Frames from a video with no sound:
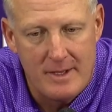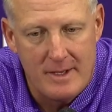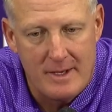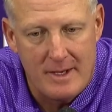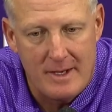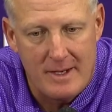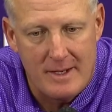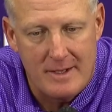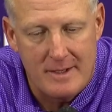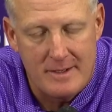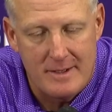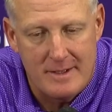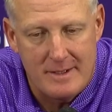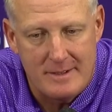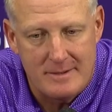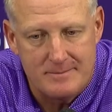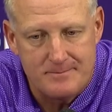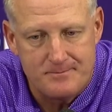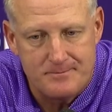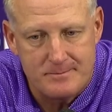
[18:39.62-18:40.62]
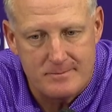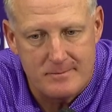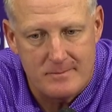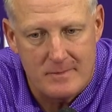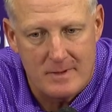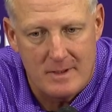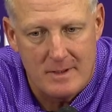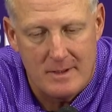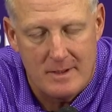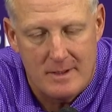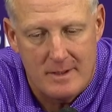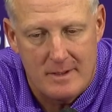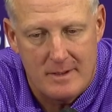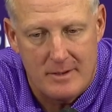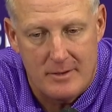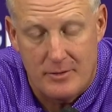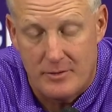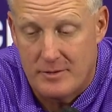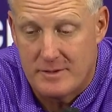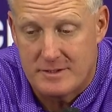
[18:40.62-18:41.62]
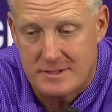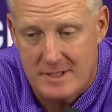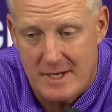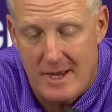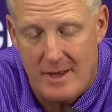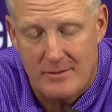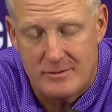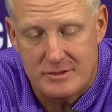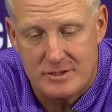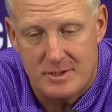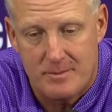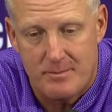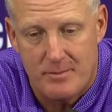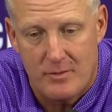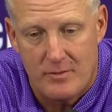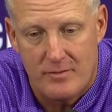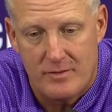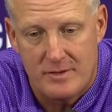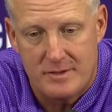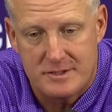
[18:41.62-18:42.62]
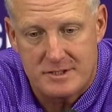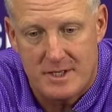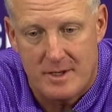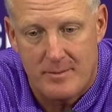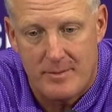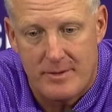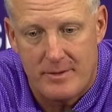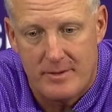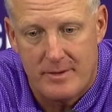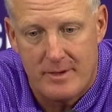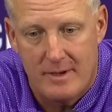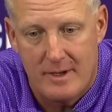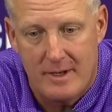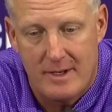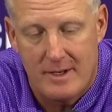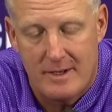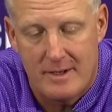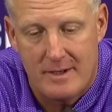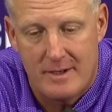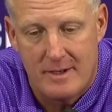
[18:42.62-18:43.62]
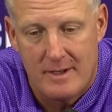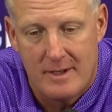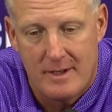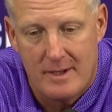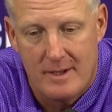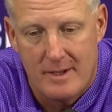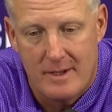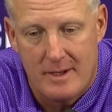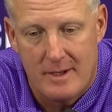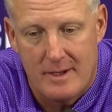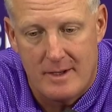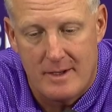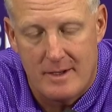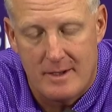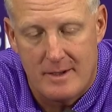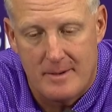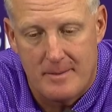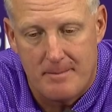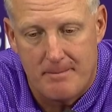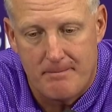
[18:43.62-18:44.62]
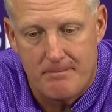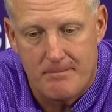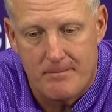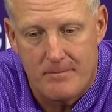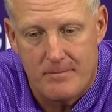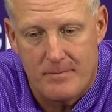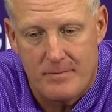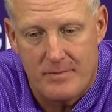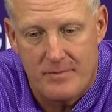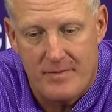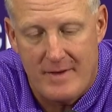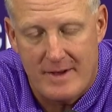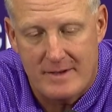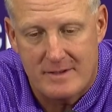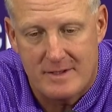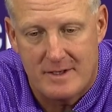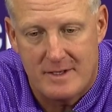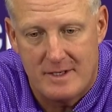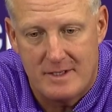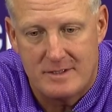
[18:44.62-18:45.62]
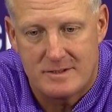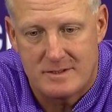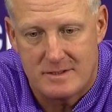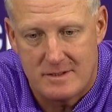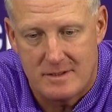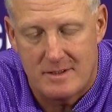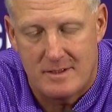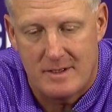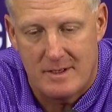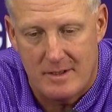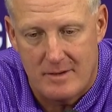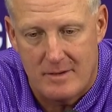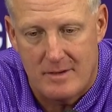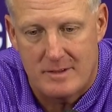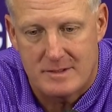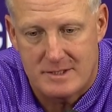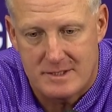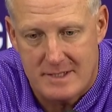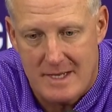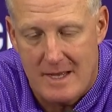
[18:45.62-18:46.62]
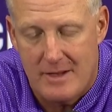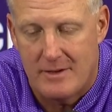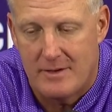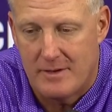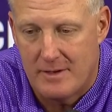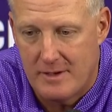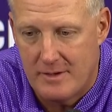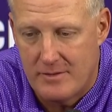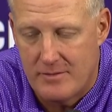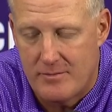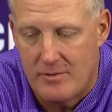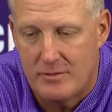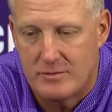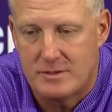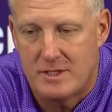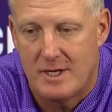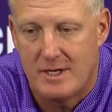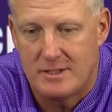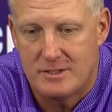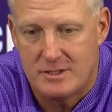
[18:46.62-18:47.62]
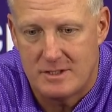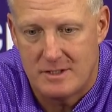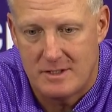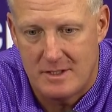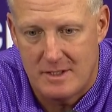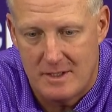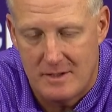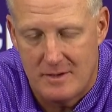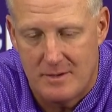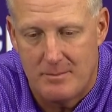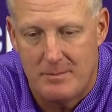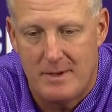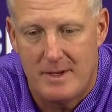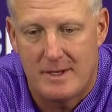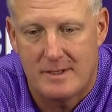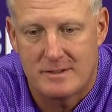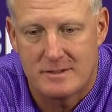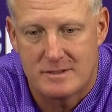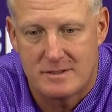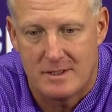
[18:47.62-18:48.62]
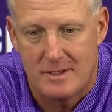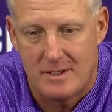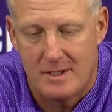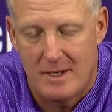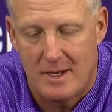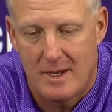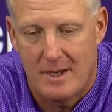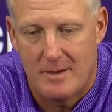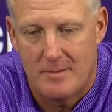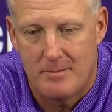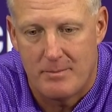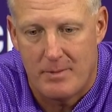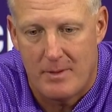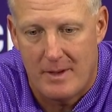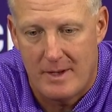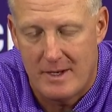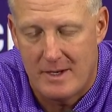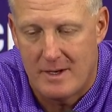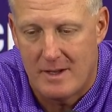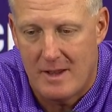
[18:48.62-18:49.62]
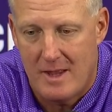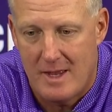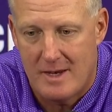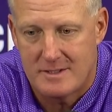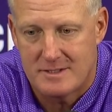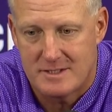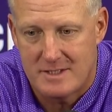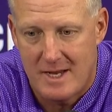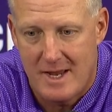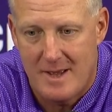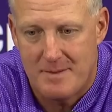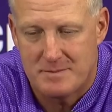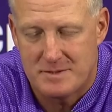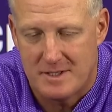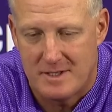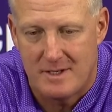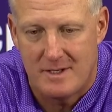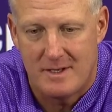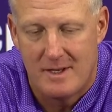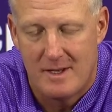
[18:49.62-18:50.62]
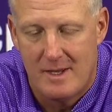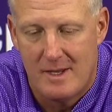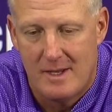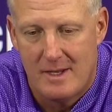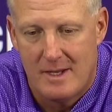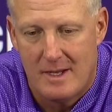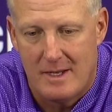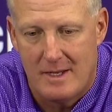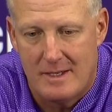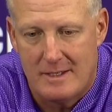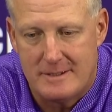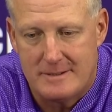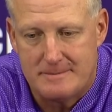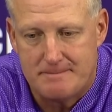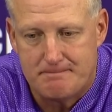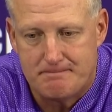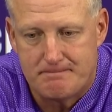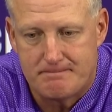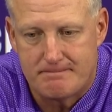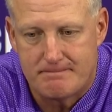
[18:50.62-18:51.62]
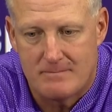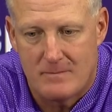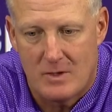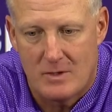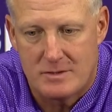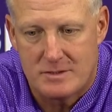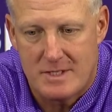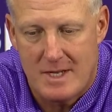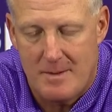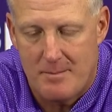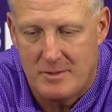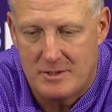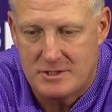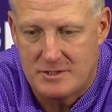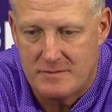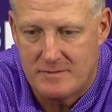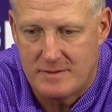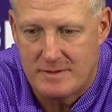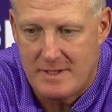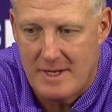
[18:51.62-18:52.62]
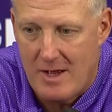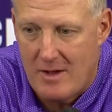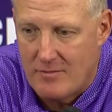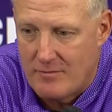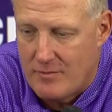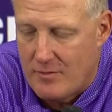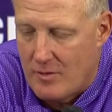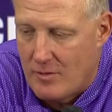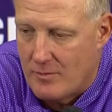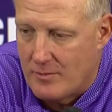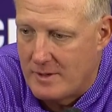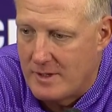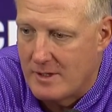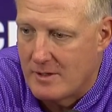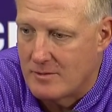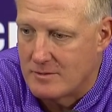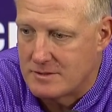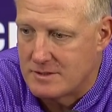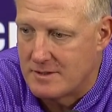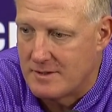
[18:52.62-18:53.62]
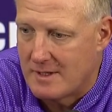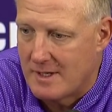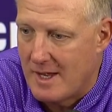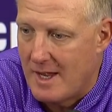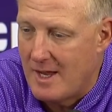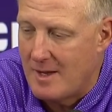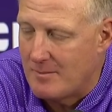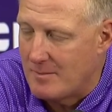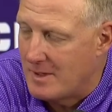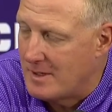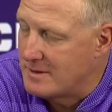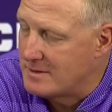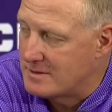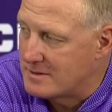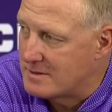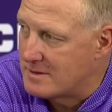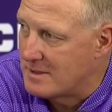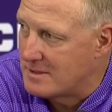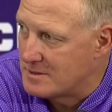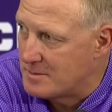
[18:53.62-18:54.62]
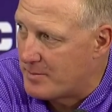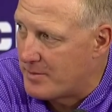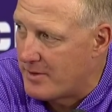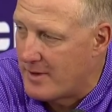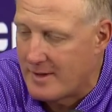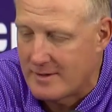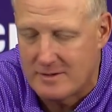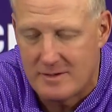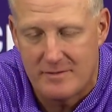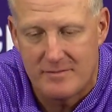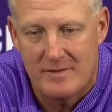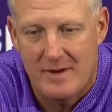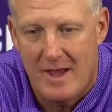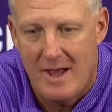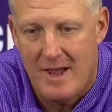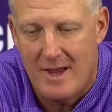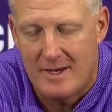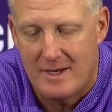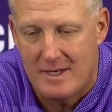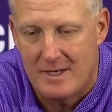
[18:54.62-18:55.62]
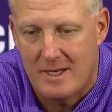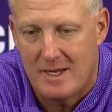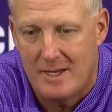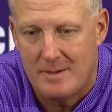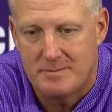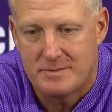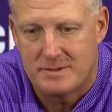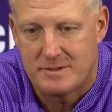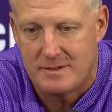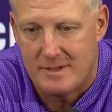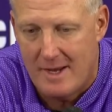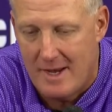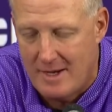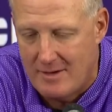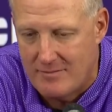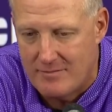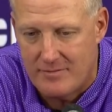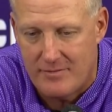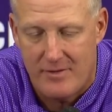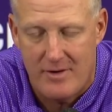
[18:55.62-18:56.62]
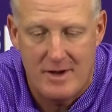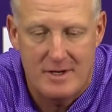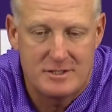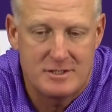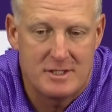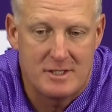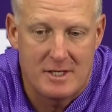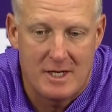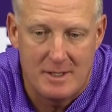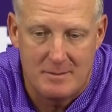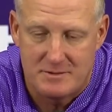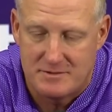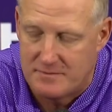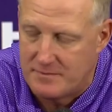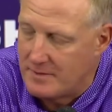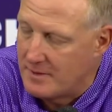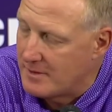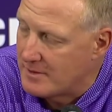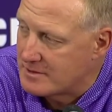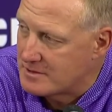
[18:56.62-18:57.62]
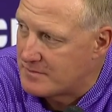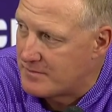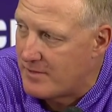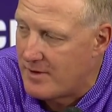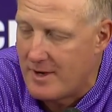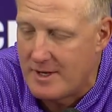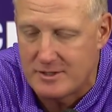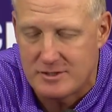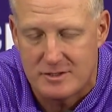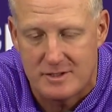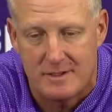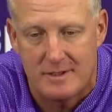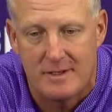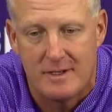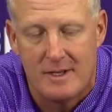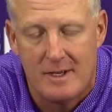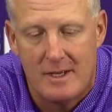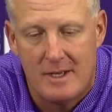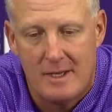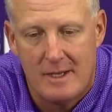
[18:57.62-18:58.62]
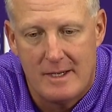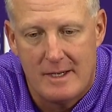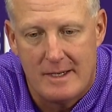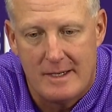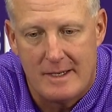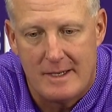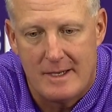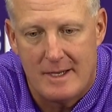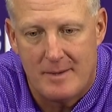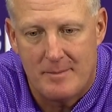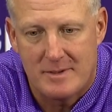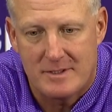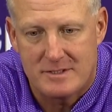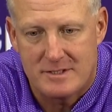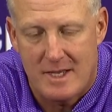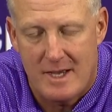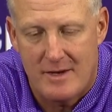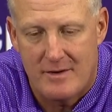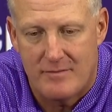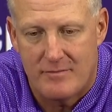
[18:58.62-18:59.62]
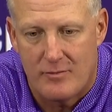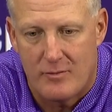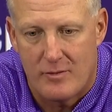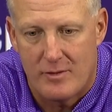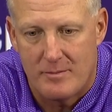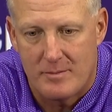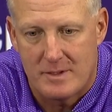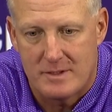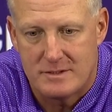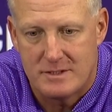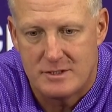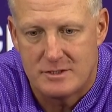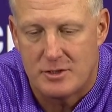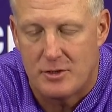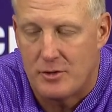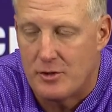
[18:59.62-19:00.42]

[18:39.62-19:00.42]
and um, uh, earned a scholarship over the summer and. Um, the fact that he's solidly in the rotation, in the mix, and, and playing a lot of snaps, and um, there's not much of a downfall when he goes in the game. He's he's a productive guy, and he keeps Nate fresh. He keeps Felix fresh, and uh, I'm excited for him because he's